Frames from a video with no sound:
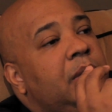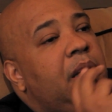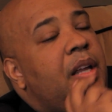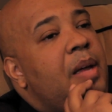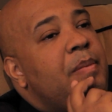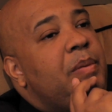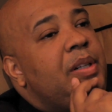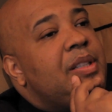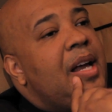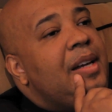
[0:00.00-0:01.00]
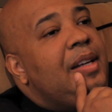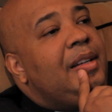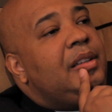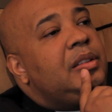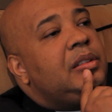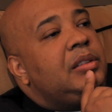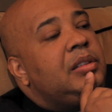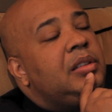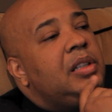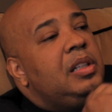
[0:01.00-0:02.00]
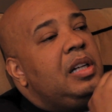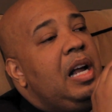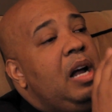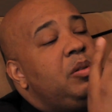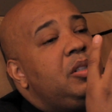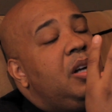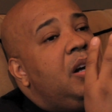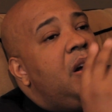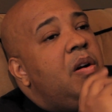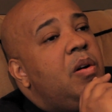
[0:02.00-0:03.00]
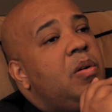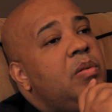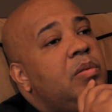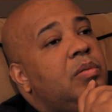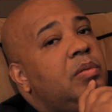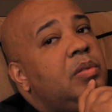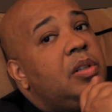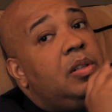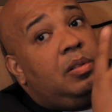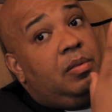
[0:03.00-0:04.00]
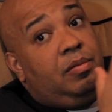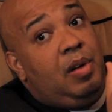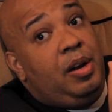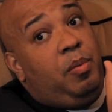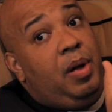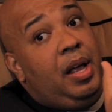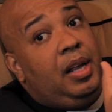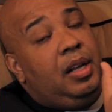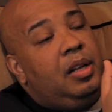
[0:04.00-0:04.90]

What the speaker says: He came in with his ideas. I was gung-ho right away.